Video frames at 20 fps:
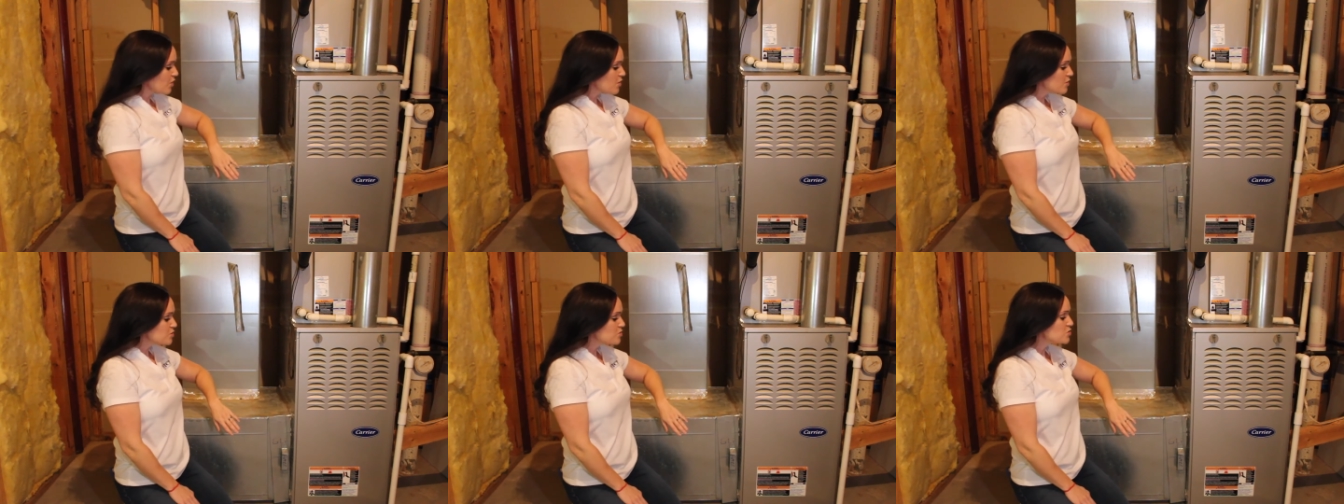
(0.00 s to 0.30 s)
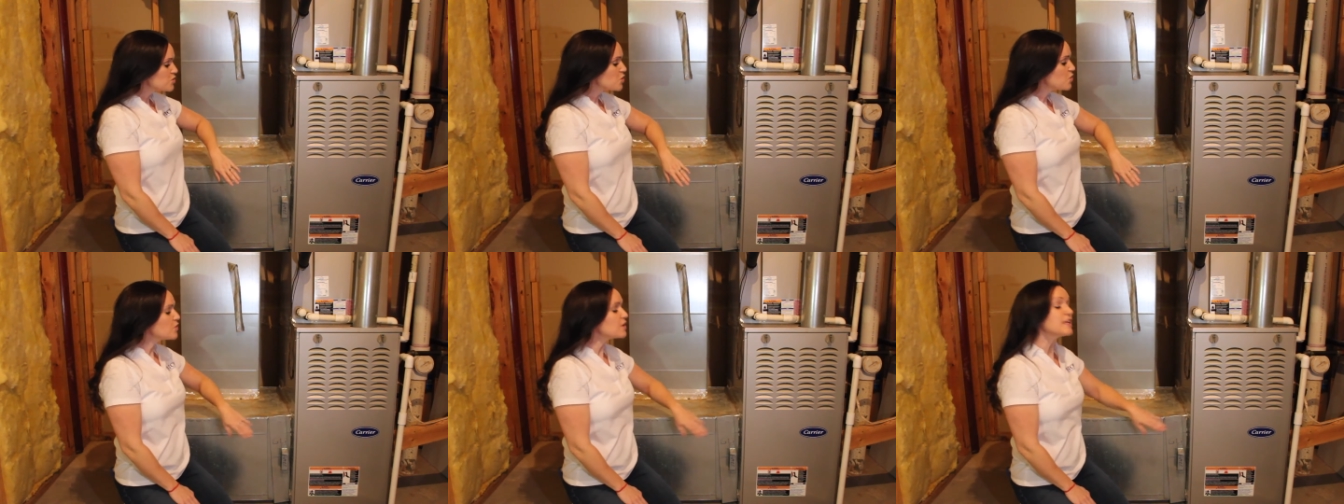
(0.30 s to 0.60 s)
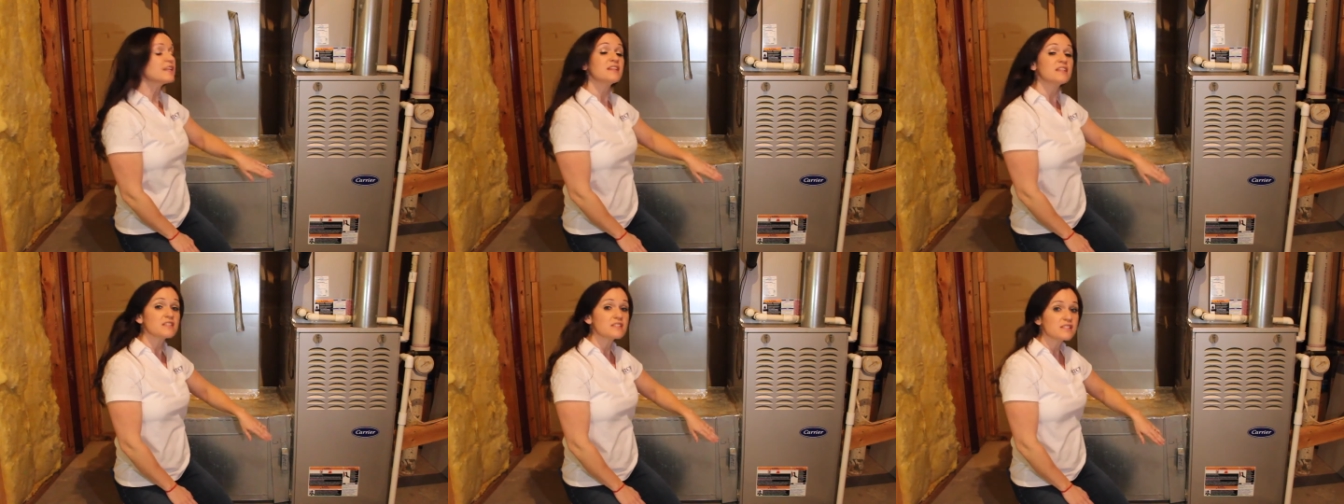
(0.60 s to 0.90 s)
So
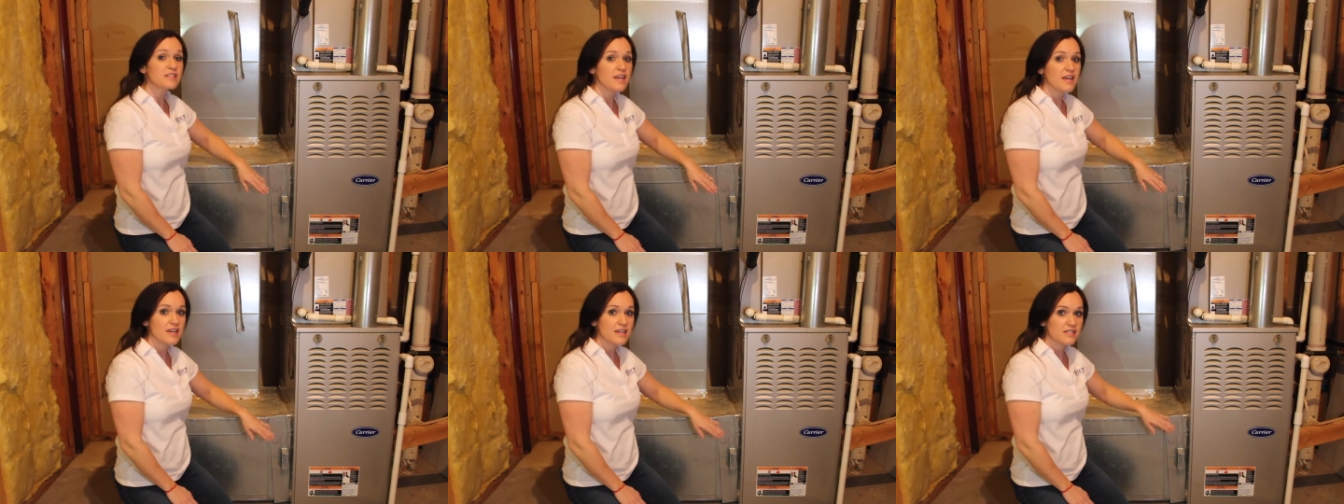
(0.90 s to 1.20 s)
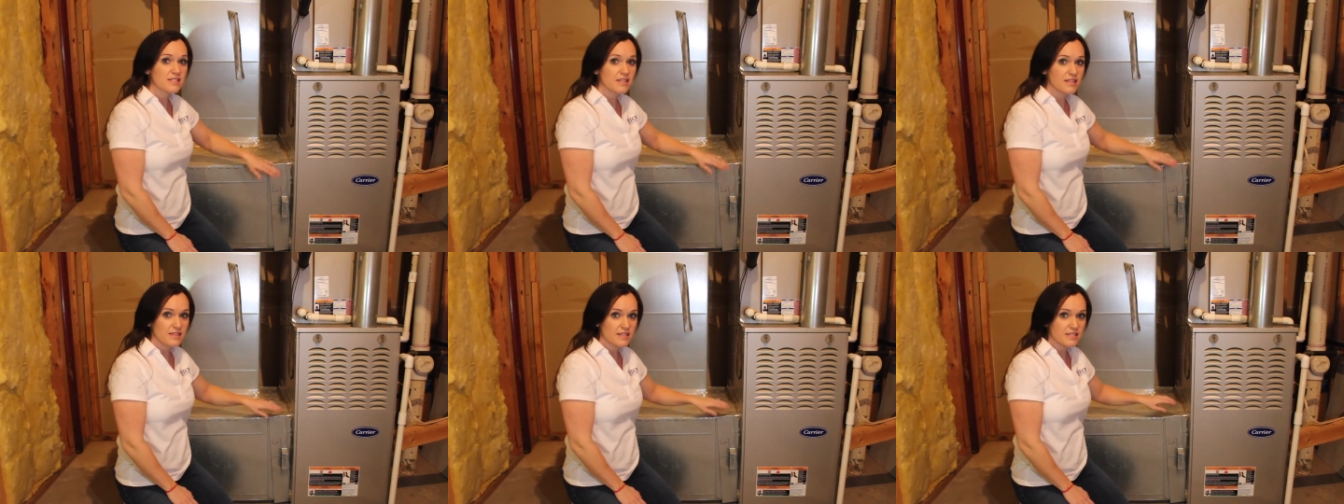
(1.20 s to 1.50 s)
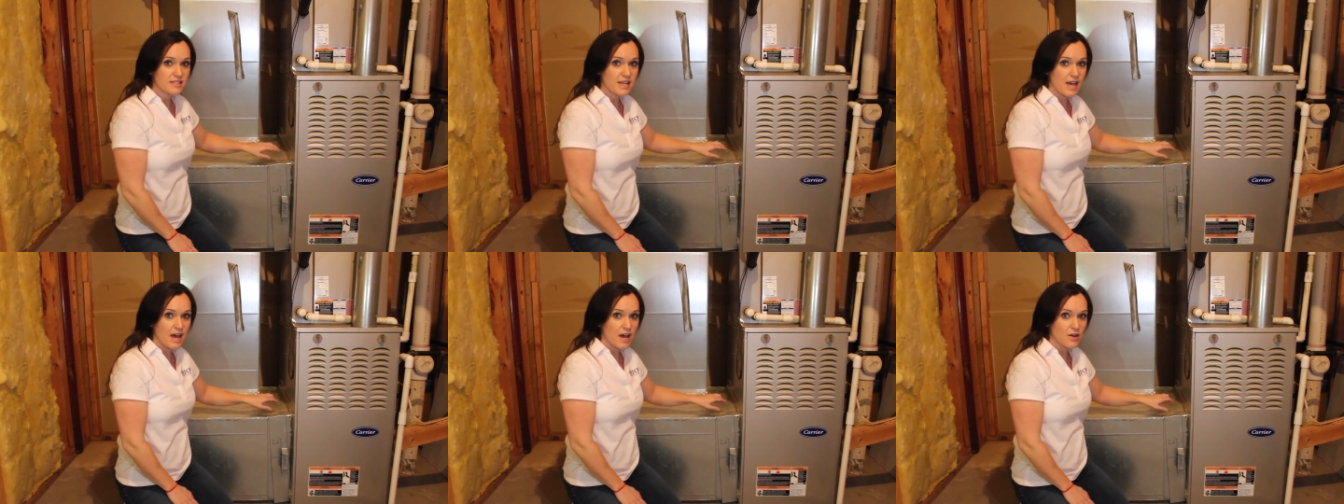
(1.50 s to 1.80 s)
in this case, in
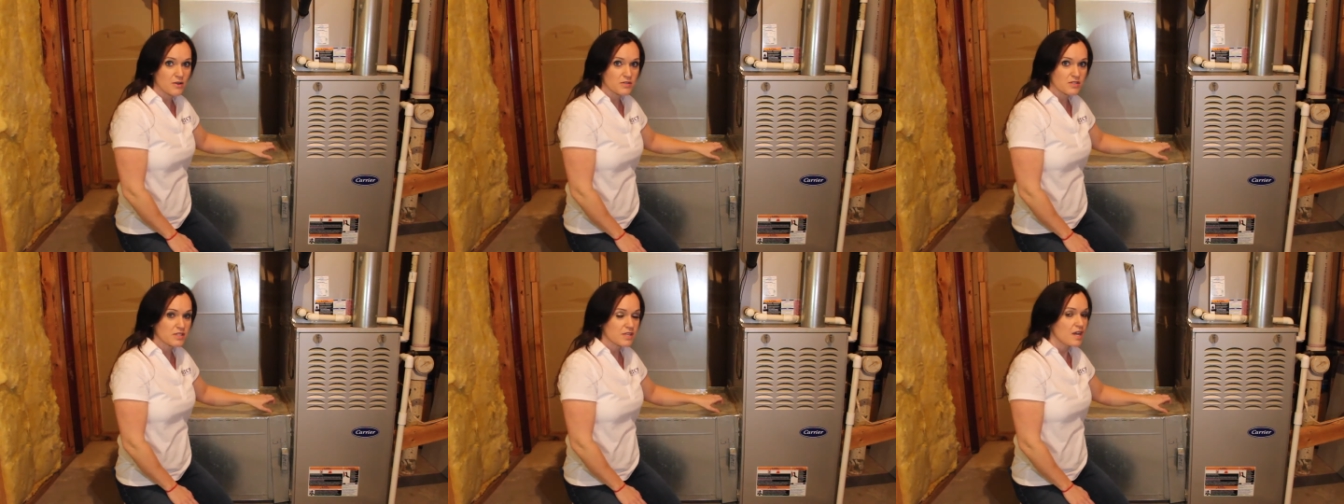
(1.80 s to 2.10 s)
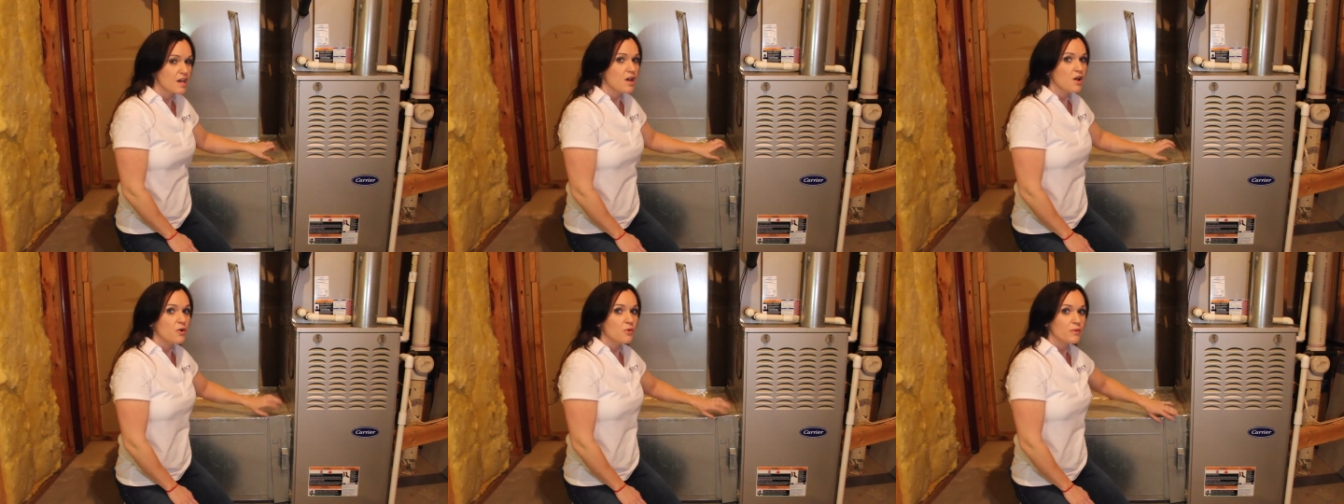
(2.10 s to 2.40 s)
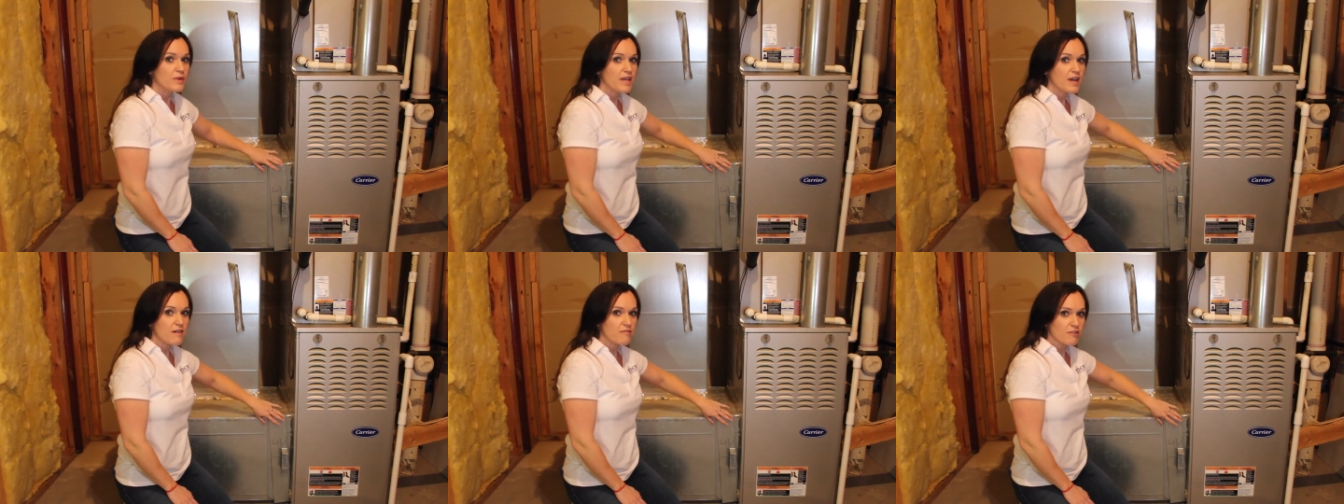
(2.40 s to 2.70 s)
this house,
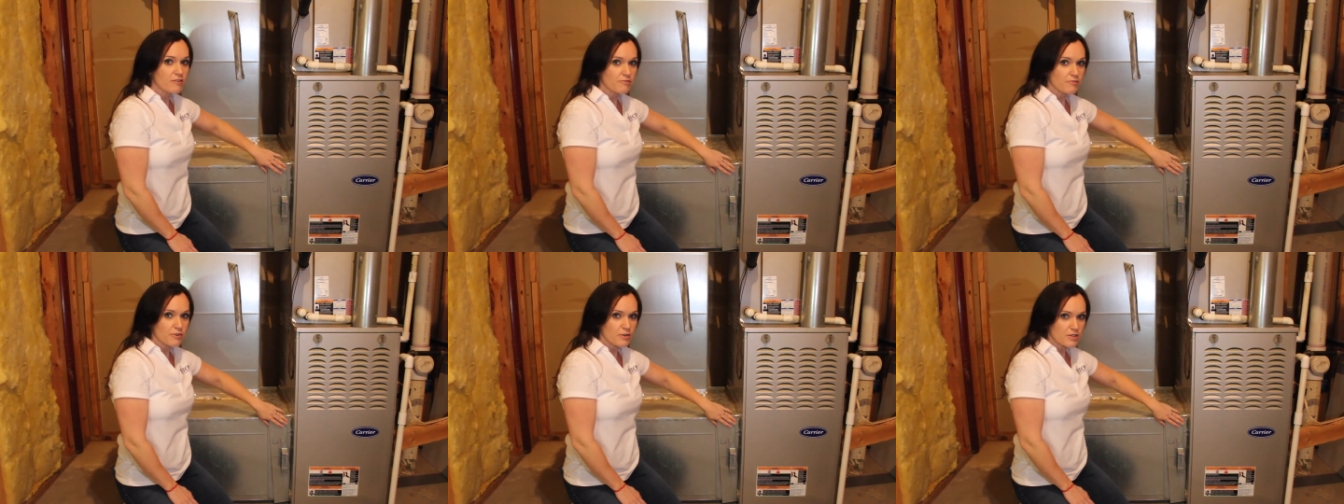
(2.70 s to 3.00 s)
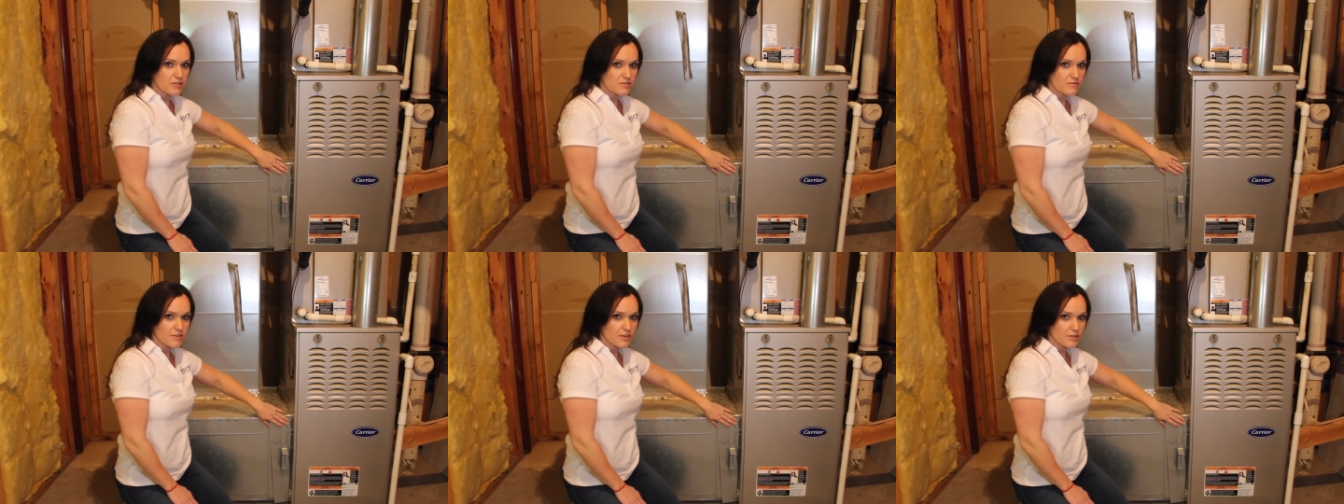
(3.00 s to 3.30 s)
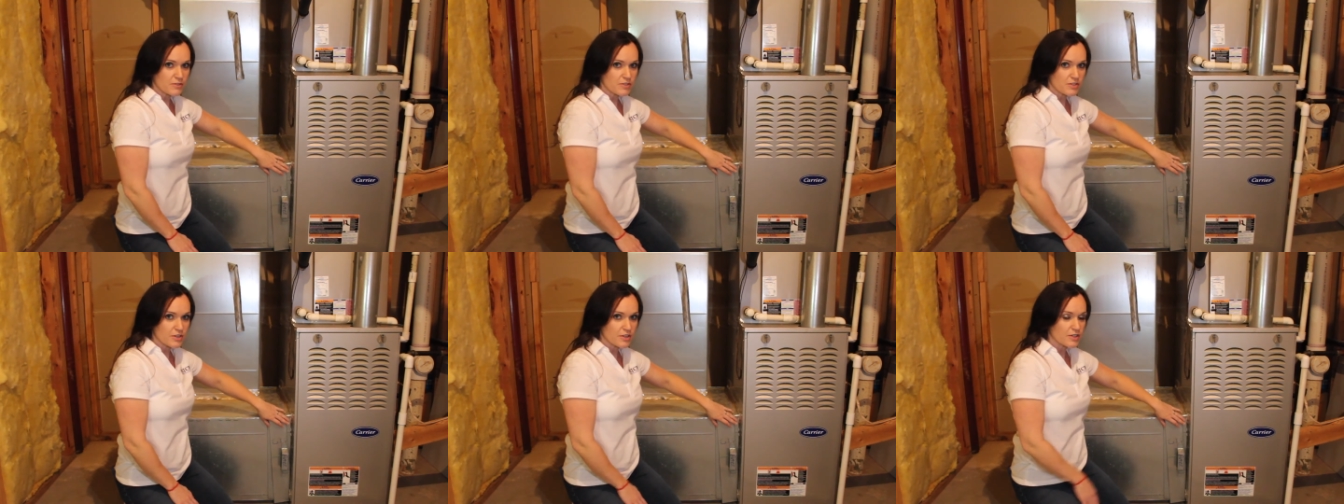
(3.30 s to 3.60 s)
we have our furnace
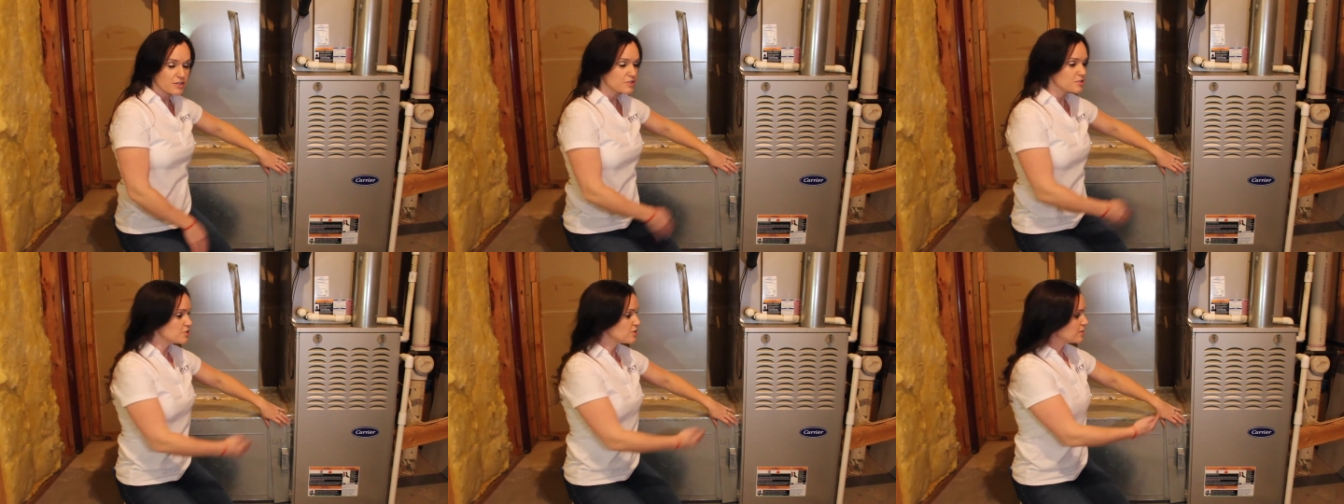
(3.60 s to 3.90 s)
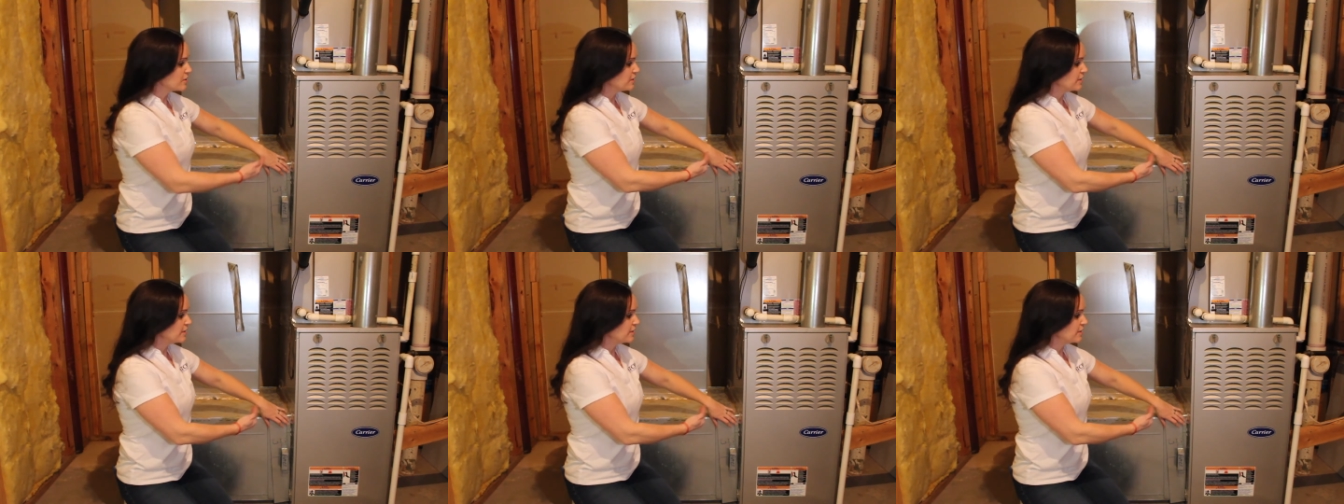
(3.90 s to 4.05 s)
filter to the